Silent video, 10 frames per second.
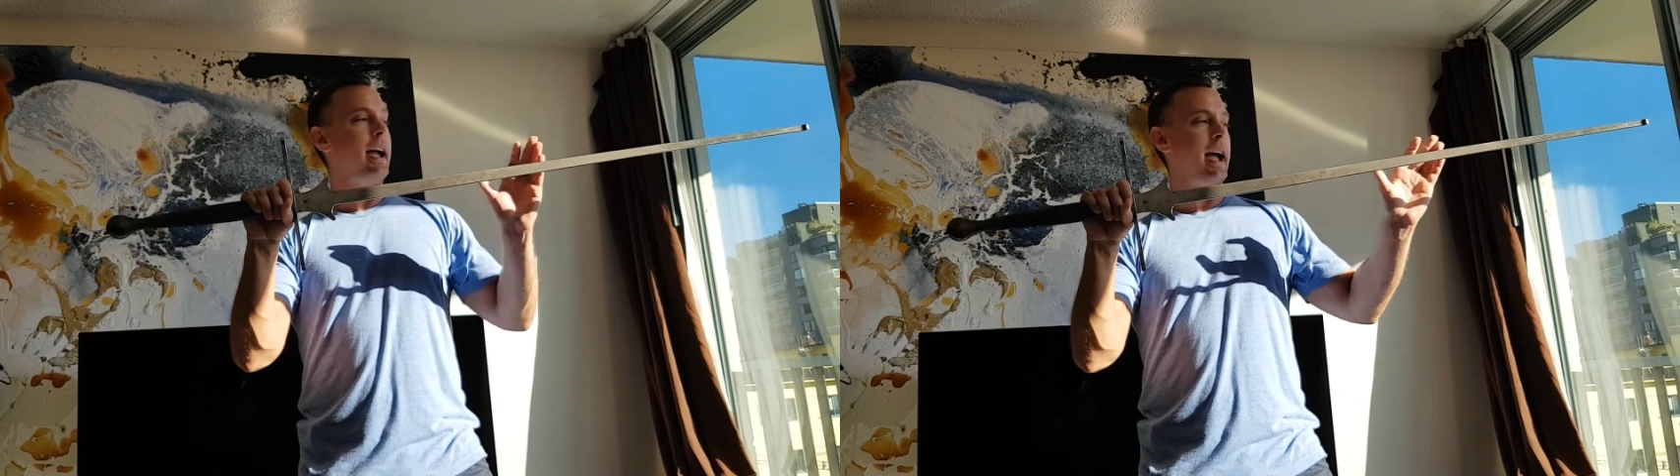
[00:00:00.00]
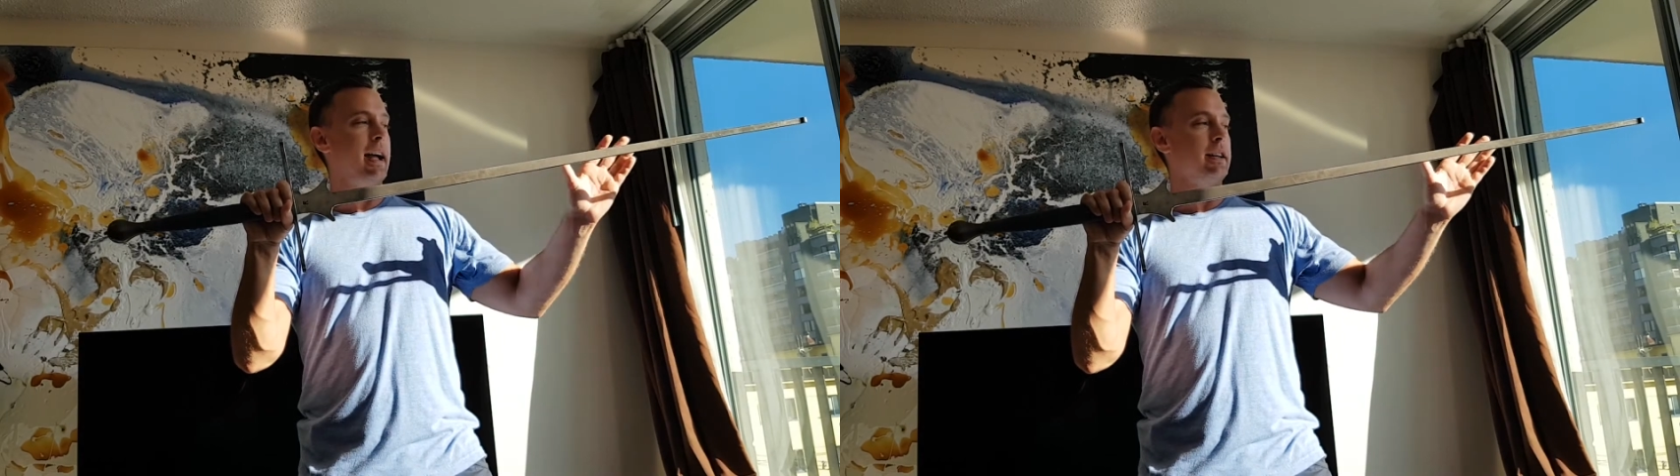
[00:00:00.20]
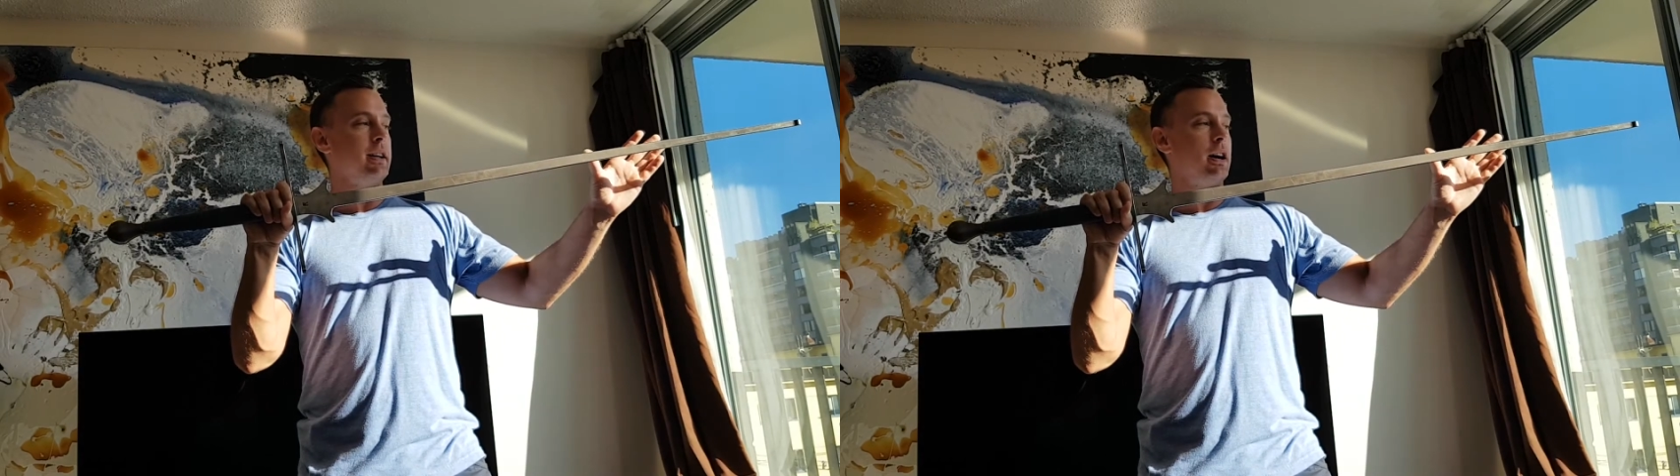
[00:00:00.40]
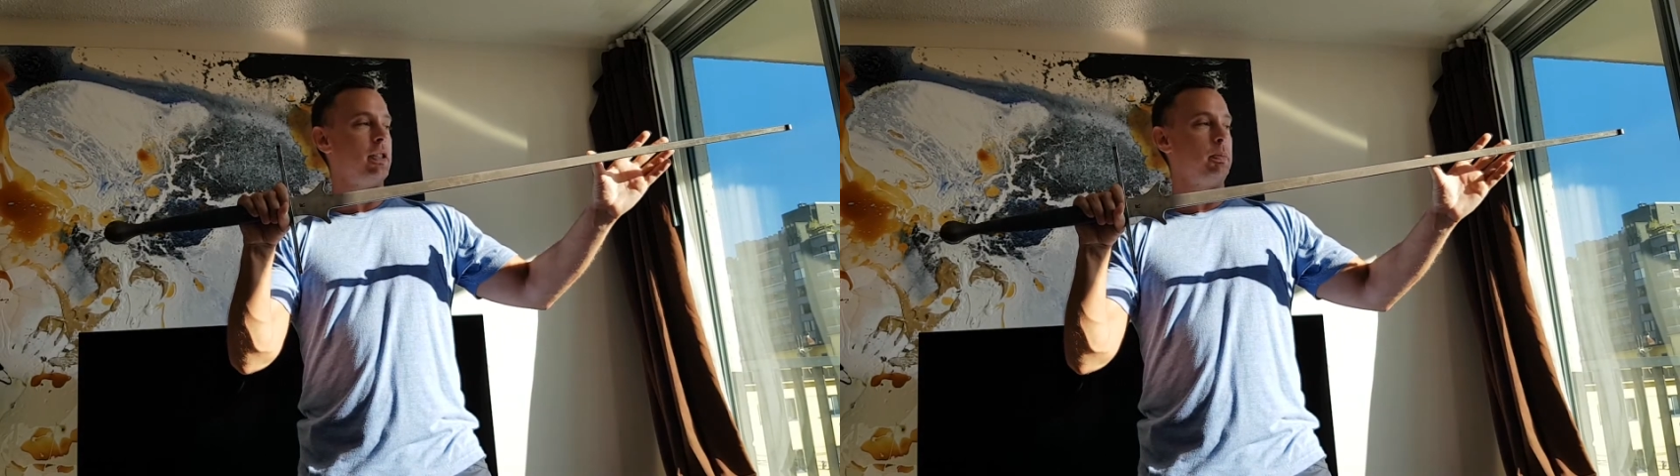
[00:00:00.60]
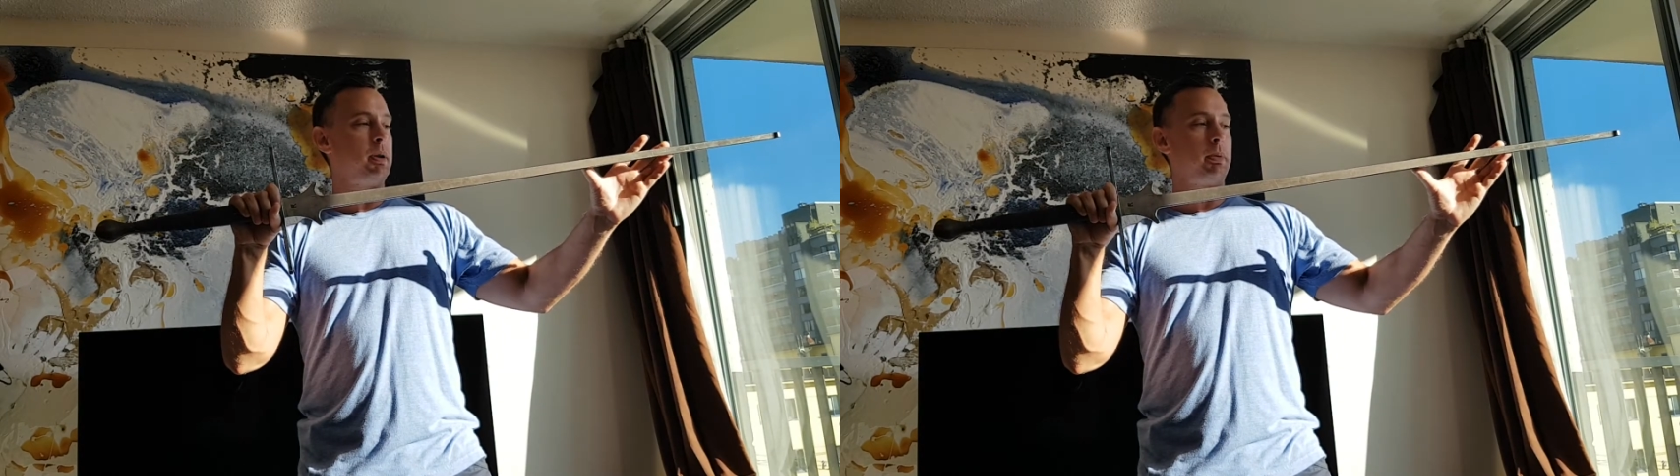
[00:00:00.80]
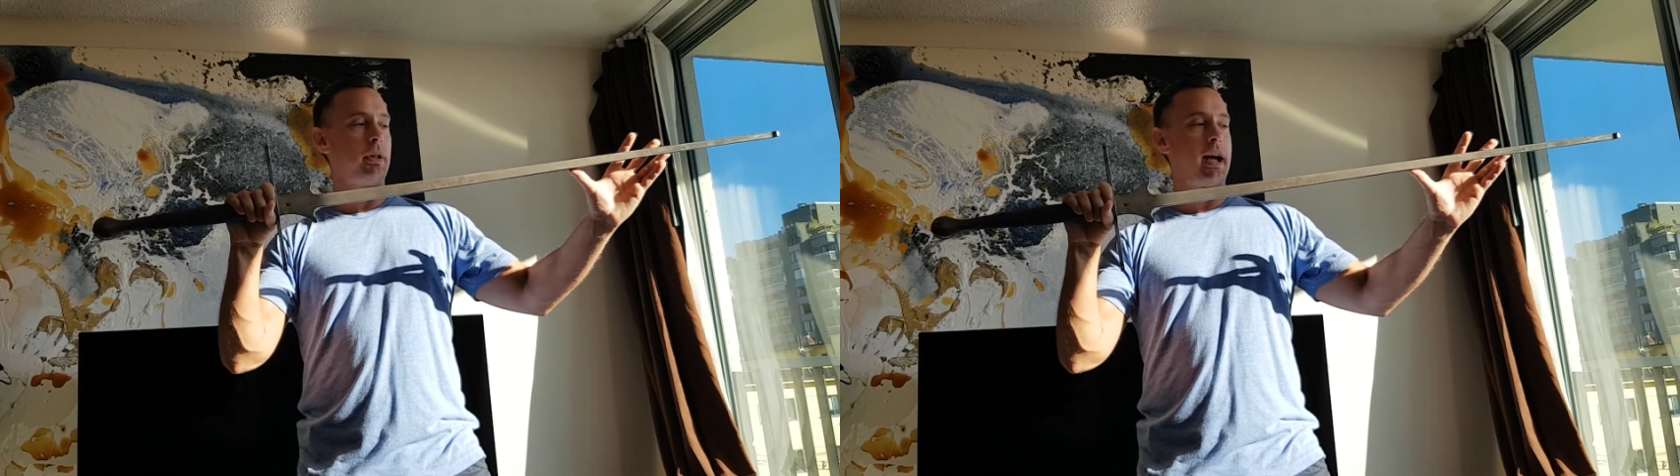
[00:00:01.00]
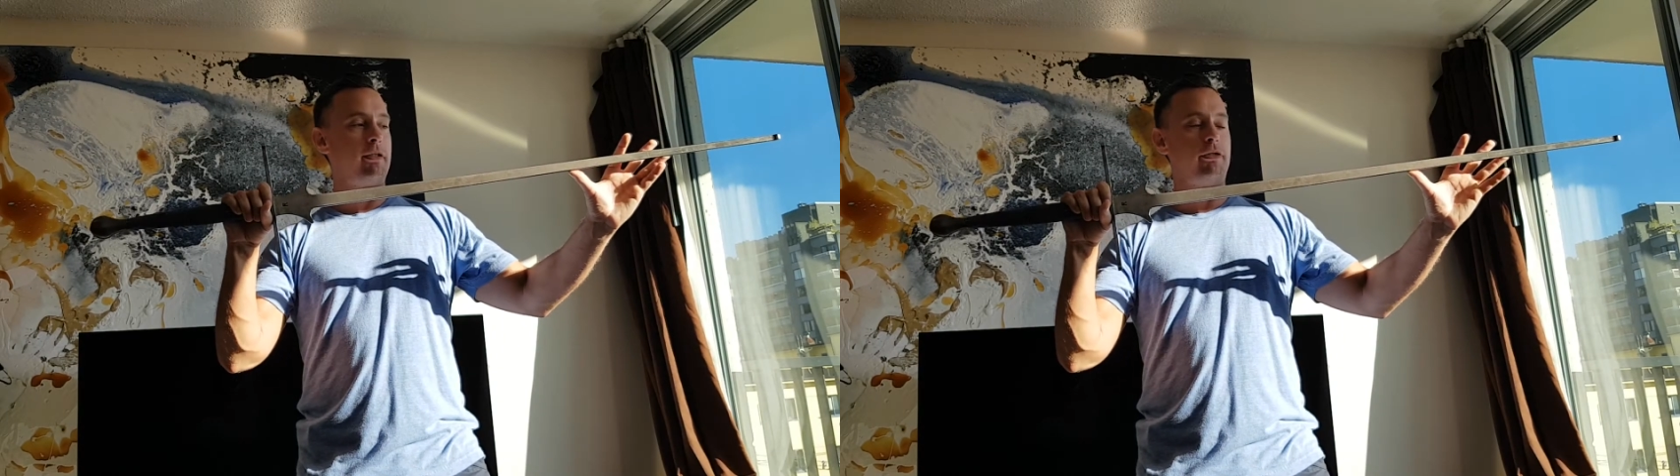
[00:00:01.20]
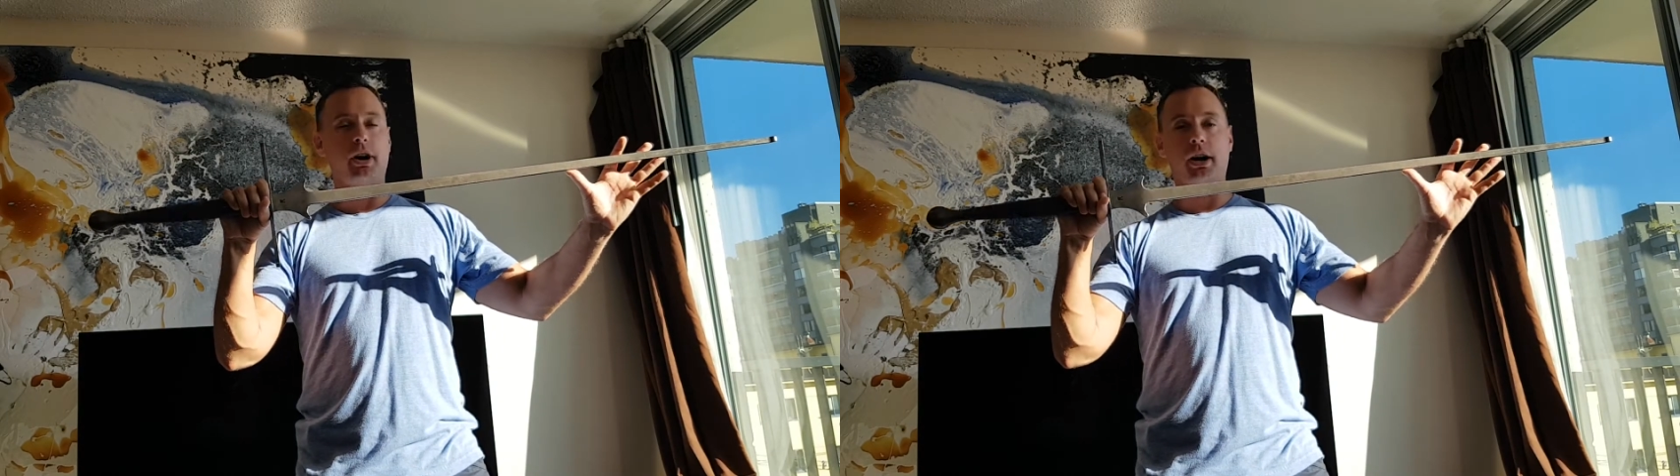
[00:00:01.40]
And other people have